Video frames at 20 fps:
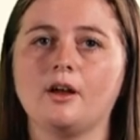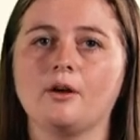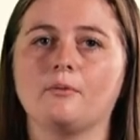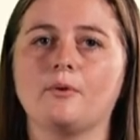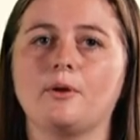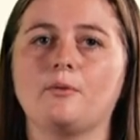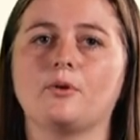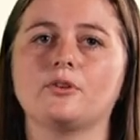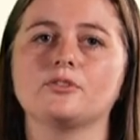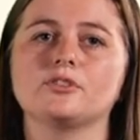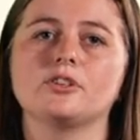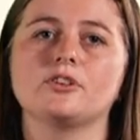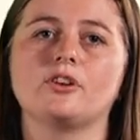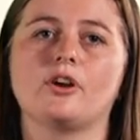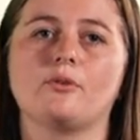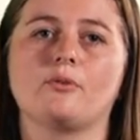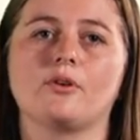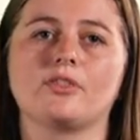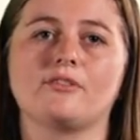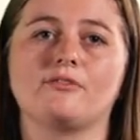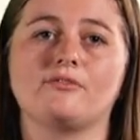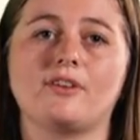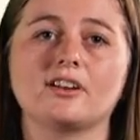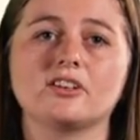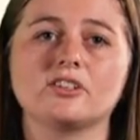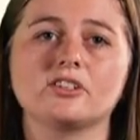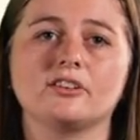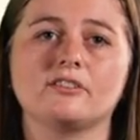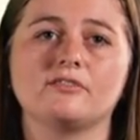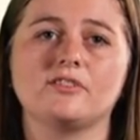We want to know what the
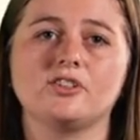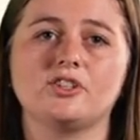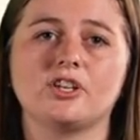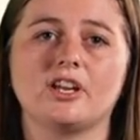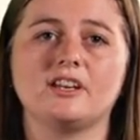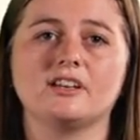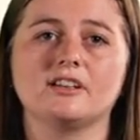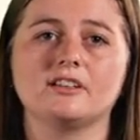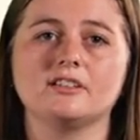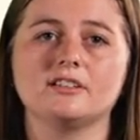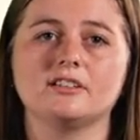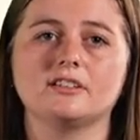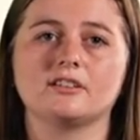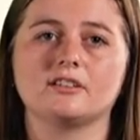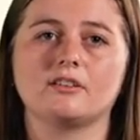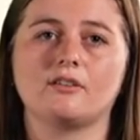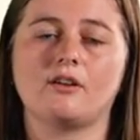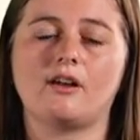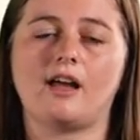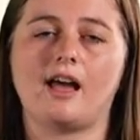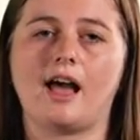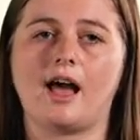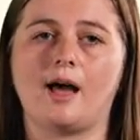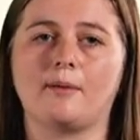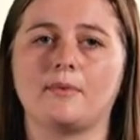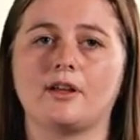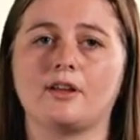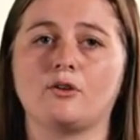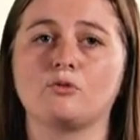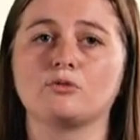function of the gene is,
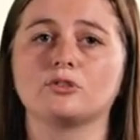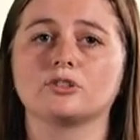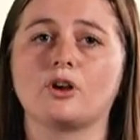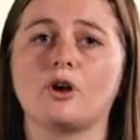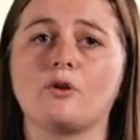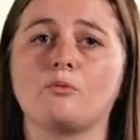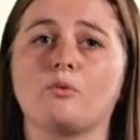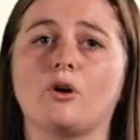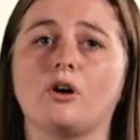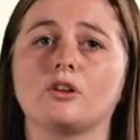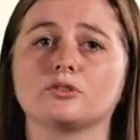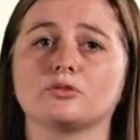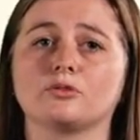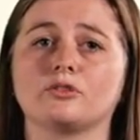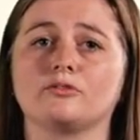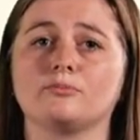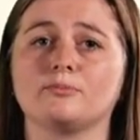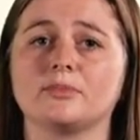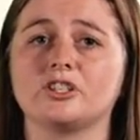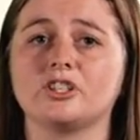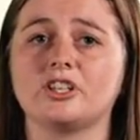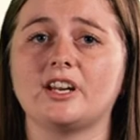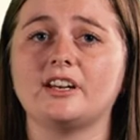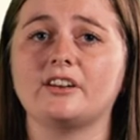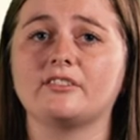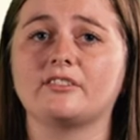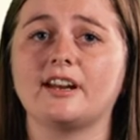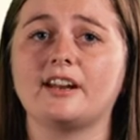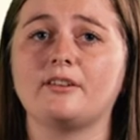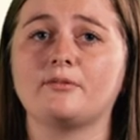um, also what sort of
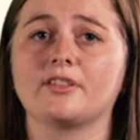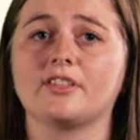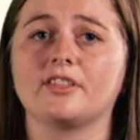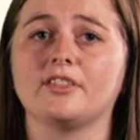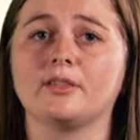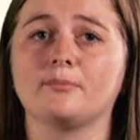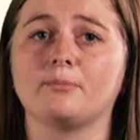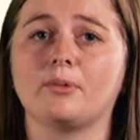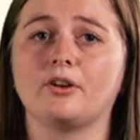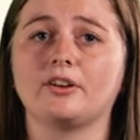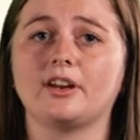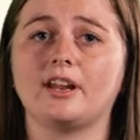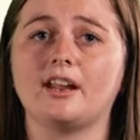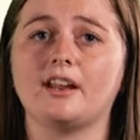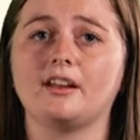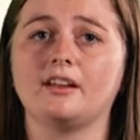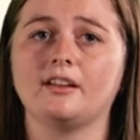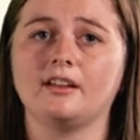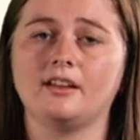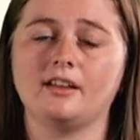machinery within the body